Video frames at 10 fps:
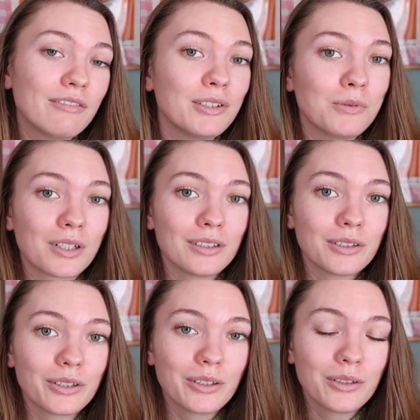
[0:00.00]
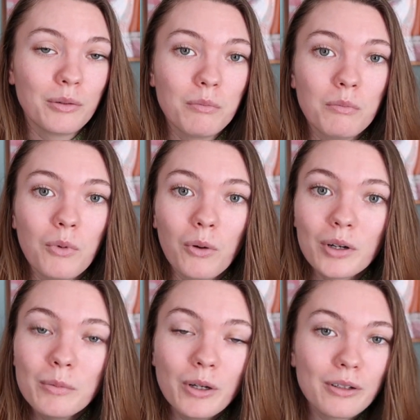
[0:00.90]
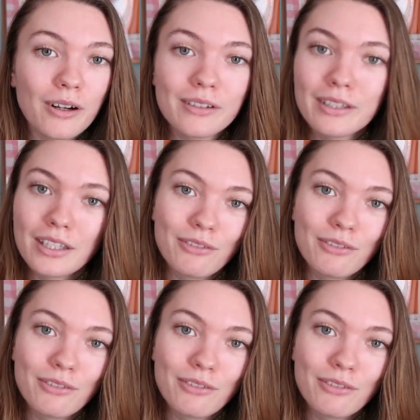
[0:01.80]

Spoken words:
if you want to learn more about gardening,